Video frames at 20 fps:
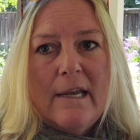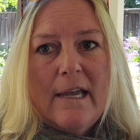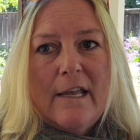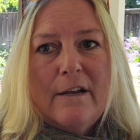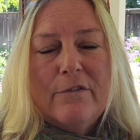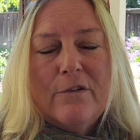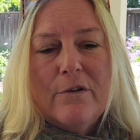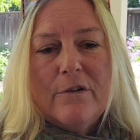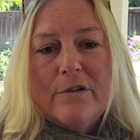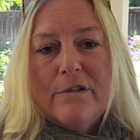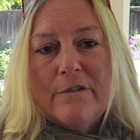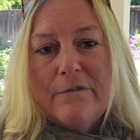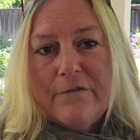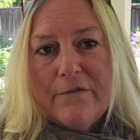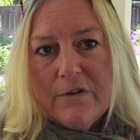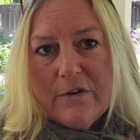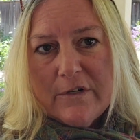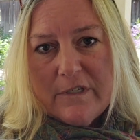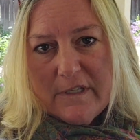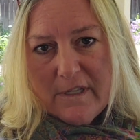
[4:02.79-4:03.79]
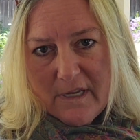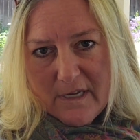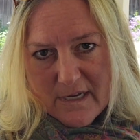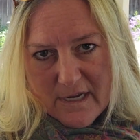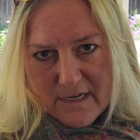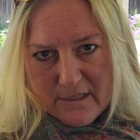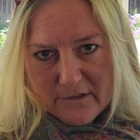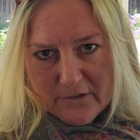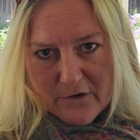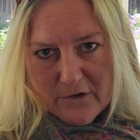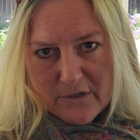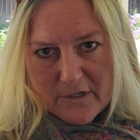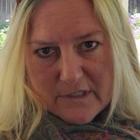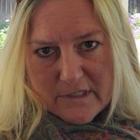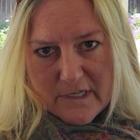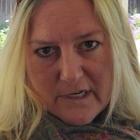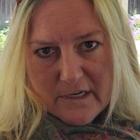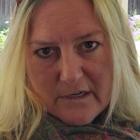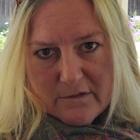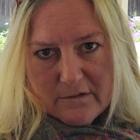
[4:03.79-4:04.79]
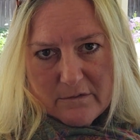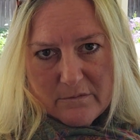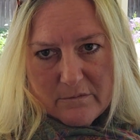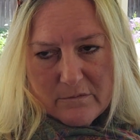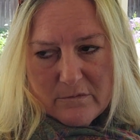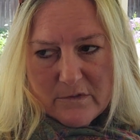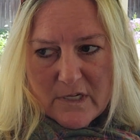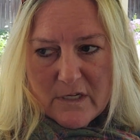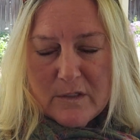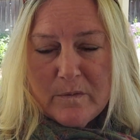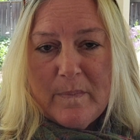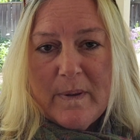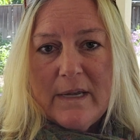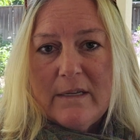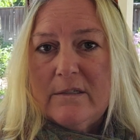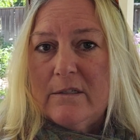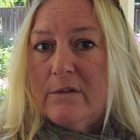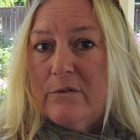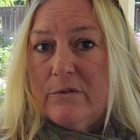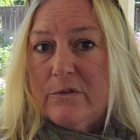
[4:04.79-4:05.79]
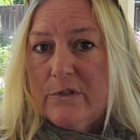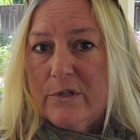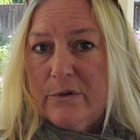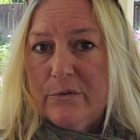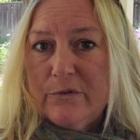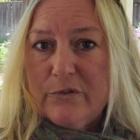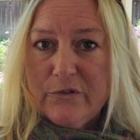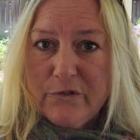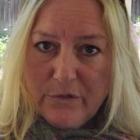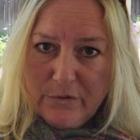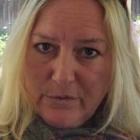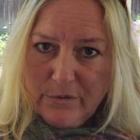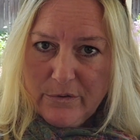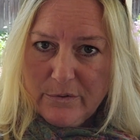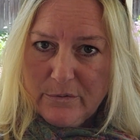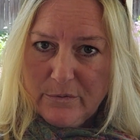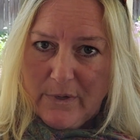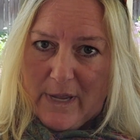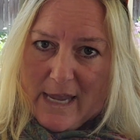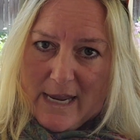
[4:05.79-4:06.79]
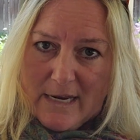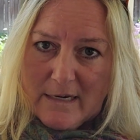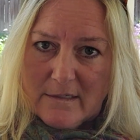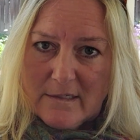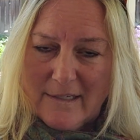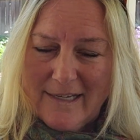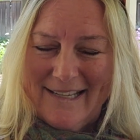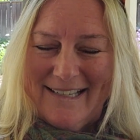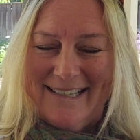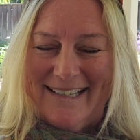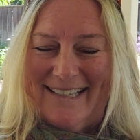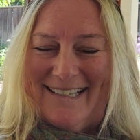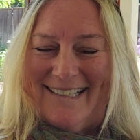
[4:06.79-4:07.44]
And of course, the first thing I learned is that it does best in zones 2 through 8.